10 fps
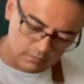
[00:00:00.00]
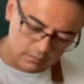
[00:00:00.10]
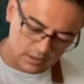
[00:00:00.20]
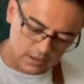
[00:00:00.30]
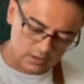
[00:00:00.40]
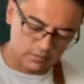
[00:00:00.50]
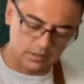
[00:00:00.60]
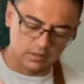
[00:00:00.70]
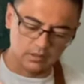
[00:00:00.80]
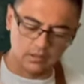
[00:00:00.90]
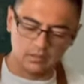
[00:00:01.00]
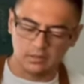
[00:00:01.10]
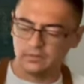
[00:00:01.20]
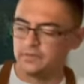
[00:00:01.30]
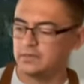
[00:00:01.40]
That should be good
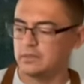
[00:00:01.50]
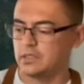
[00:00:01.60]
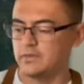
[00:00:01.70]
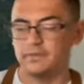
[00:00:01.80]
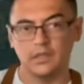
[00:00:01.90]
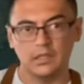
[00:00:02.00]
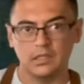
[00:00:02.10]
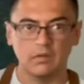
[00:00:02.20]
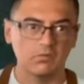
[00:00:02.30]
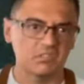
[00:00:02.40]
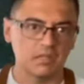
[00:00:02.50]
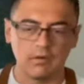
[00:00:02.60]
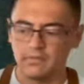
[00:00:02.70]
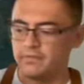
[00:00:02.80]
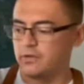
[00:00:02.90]
enough. That was
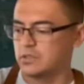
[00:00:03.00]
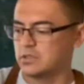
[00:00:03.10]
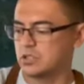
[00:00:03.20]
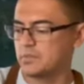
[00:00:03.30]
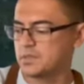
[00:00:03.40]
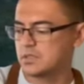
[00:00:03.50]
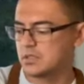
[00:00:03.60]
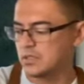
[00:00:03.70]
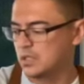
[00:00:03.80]
around 4 drops.